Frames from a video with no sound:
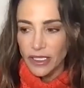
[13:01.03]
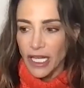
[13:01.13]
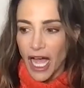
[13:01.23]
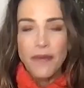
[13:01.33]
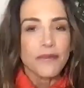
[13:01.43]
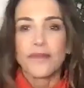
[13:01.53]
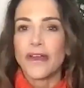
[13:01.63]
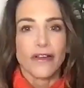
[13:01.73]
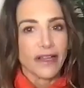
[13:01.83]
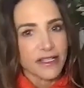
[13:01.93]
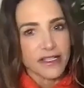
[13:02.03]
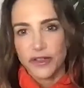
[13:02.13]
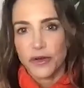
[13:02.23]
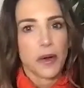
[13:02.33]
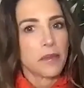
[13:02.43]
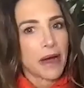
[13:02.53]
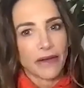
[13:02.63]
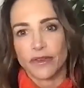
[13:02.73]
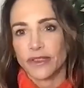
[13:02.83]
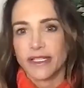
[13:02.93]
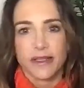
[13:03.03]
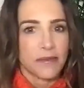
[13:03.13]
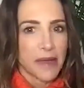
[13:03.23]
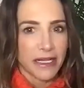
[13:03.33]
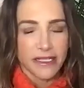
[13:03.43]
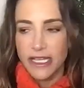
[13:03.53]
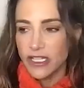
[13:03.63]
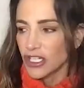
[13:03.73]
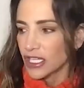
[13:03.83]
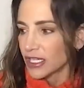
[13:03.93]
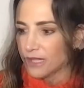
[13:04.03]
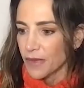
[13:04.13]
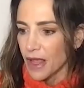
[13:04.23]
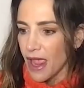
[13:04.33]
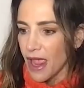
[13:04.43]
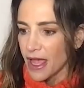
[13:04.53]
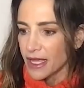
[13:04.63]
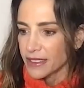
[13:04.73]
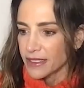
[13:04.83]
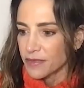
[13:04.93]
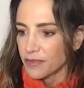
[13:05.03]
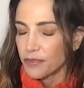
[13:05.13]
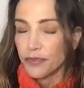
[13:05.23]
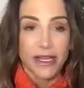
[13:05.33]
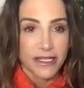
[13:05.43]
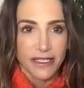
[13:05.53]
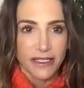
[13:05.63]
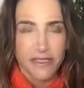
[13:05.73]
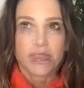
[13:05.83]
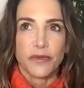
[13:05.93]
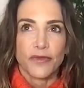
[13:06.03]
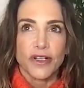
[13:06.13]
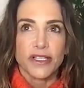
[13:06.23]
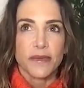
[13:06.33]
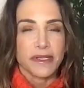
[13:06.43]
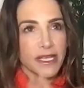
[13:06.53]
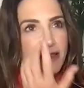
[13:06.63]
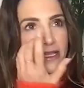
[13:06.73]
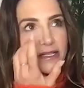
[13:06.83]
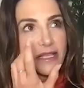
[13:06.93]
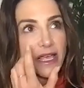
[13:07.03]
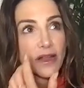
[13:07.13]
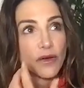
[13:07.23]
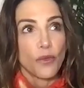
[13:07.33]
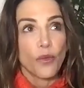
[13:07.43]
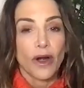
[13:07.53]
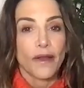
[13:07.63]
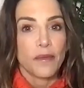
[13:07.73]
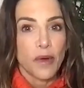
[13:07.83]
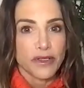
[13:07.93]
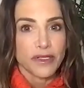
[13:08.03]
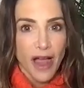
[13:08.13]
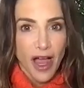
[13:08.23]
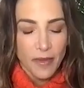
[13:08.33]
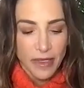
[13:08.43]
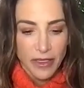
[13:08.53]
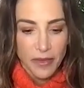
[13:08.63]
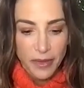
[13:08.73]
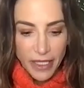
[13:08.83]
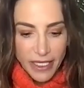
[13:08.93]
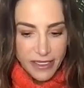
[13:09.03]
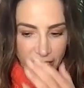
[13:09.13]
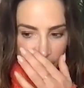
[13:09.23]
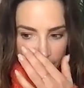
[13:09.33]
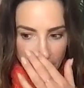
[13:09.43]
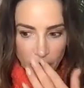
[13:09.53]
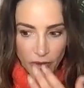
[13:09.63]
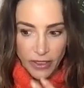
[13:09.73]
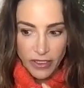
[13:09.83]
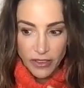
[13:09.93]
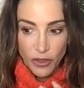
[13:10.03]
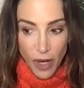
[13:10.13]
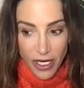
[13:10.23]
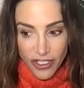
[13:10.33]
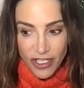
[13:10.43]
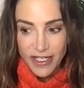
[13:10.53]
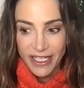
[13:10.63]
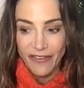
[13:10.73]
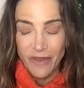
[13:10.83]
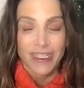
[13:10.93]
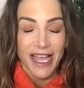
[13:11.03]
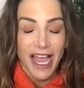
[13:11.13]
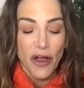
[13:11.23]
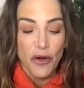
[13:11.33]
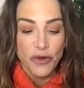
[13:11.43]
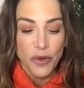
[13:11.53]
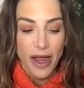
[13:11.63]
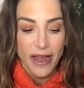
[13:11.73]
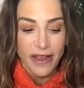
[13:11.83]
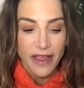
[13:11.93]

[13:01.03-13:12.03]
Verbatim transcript: I'm very into mindfulness, meditation, and presence. First, let me say this is that one of the most common complaints I hear from people and questions I get people is how do I